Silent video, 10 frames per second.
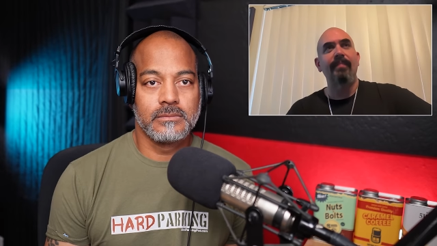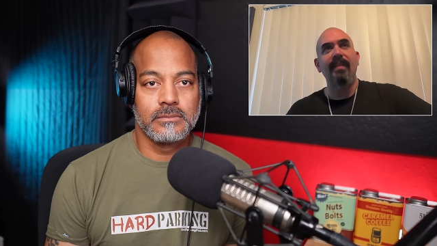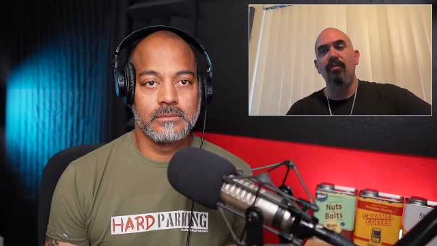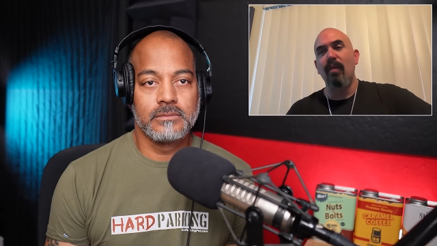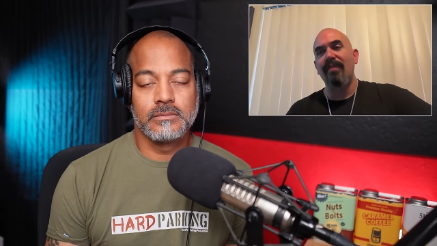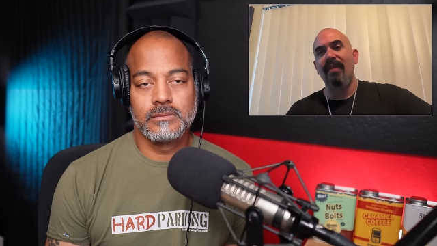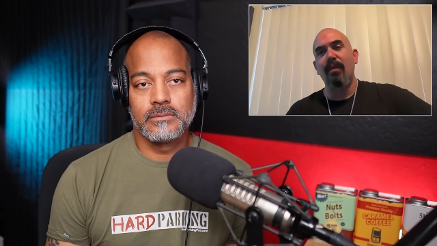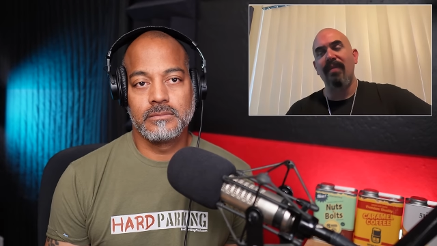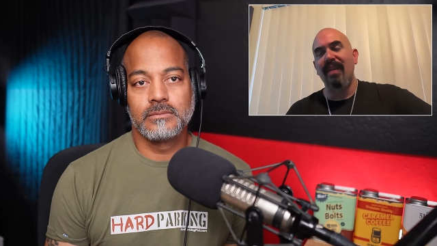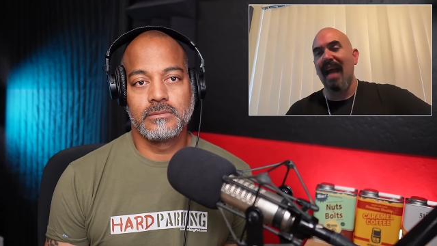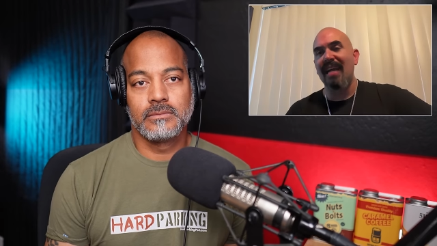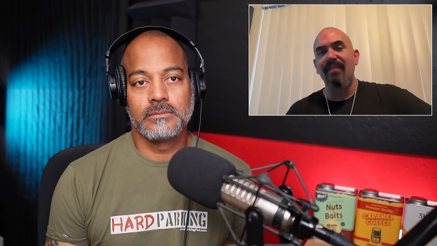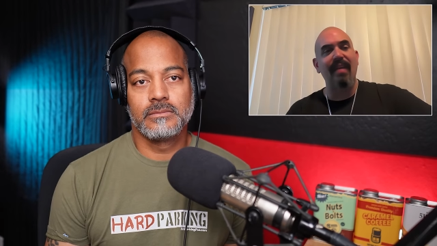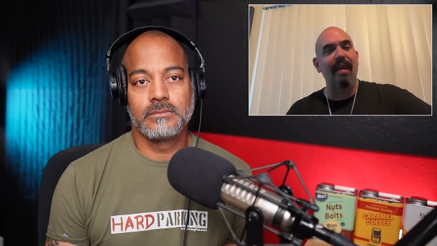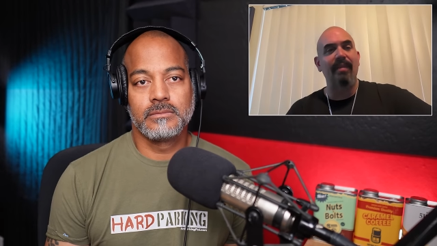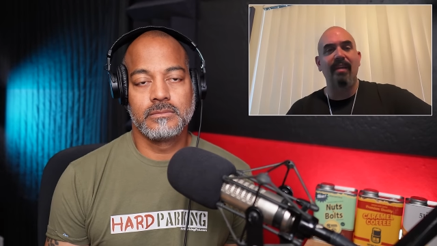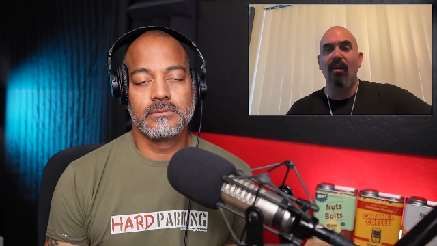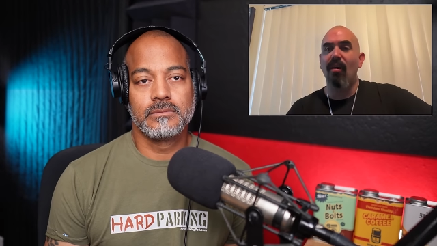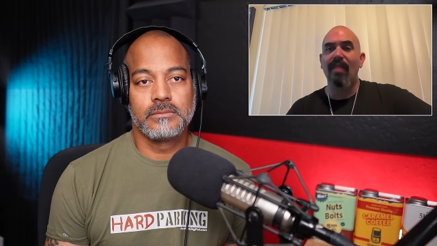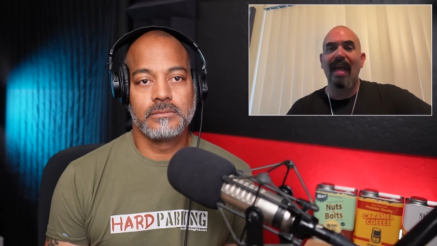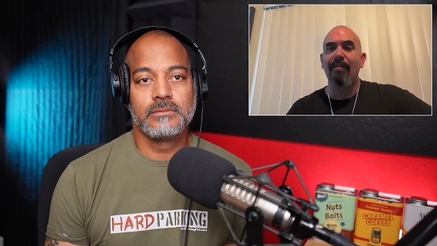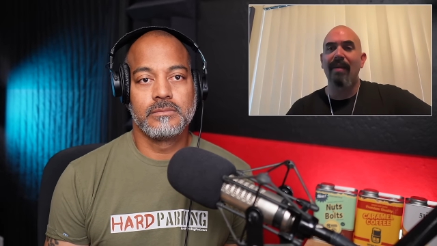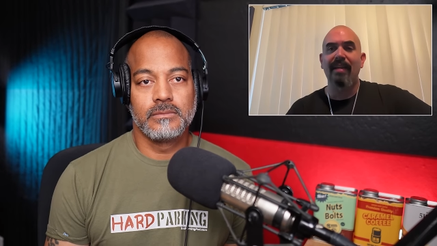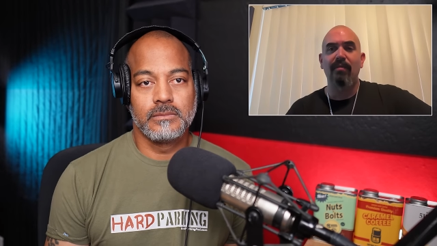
Speaker 1: He's right there with the Gotti family and all that, man.